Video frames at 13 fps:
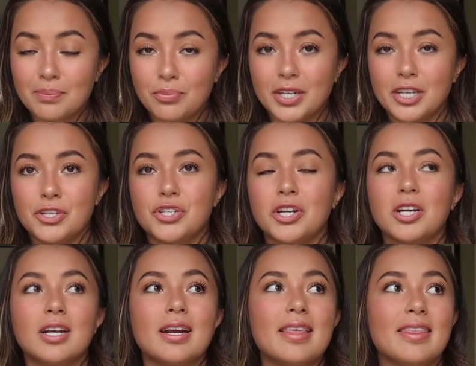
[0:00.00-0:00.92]
I'm pretty
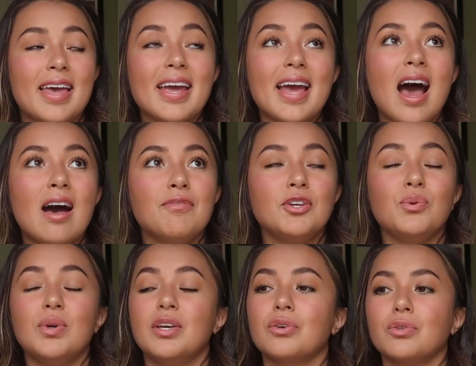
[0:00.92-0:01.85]
sure, they have
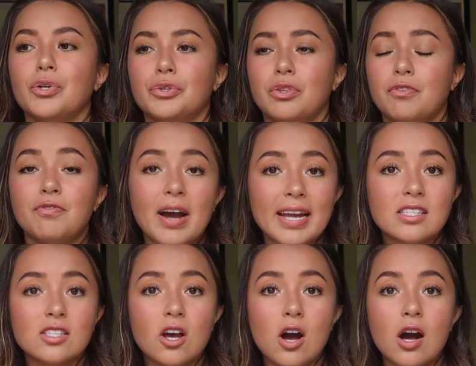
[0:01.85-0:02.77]
you either learn the
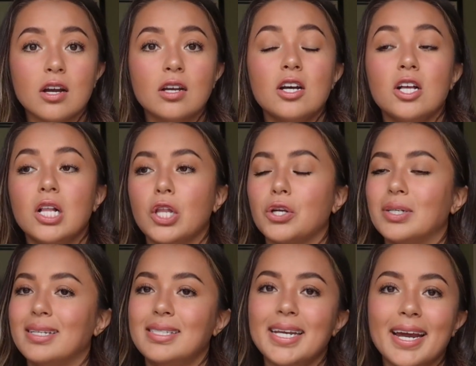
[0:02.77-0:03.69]
fight song,
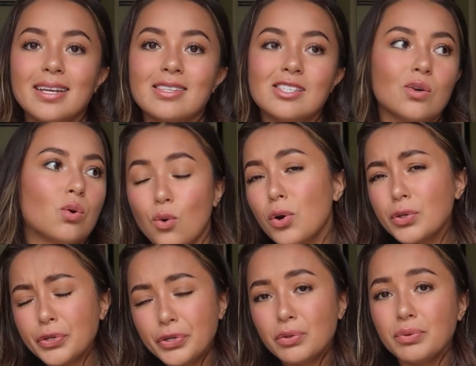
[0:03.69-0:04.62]
learn a dance, or
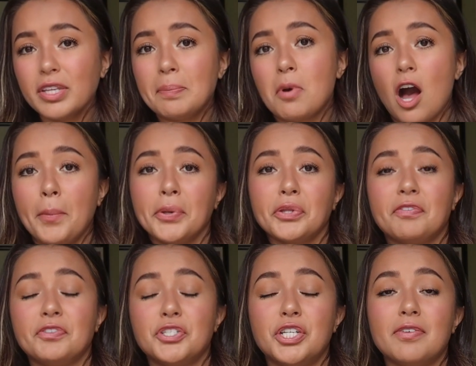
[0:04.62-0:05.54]
learn a really
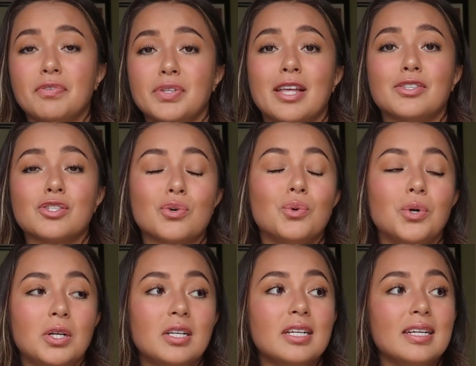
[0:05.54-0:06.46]
popular cheer for that
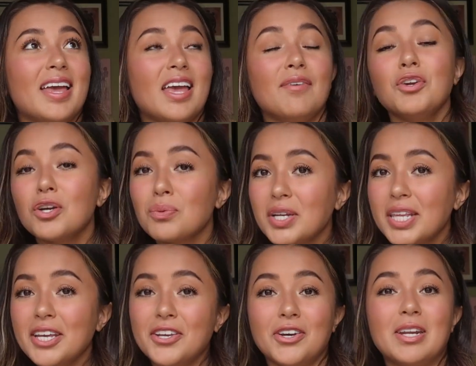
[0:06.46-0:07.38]
school. If you're
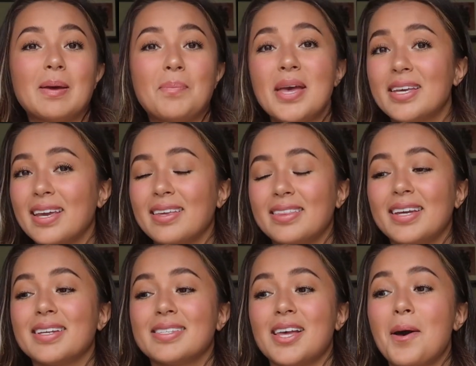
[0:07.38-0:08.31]
really good at picking
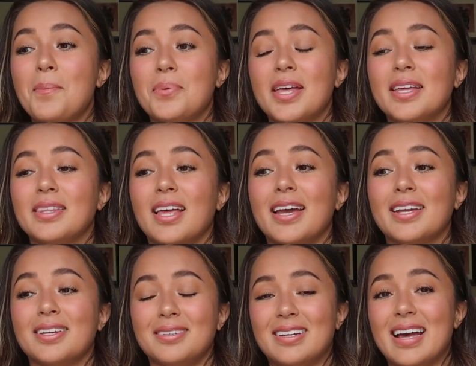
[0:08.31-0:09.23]
things up, then
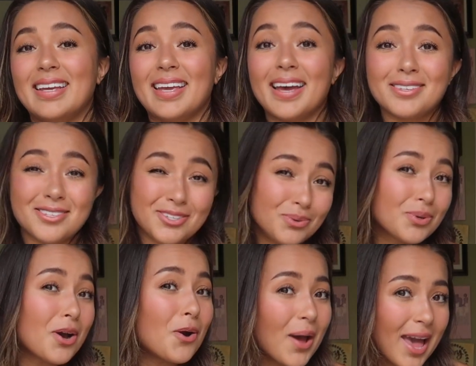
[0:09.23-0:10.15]
like, I guess you
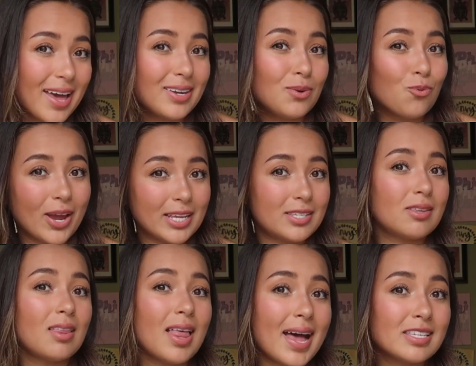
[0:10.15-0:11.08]
go ahead and wait
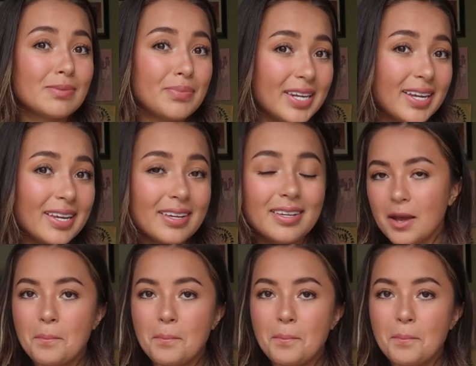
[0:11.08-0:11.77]
till the last minute.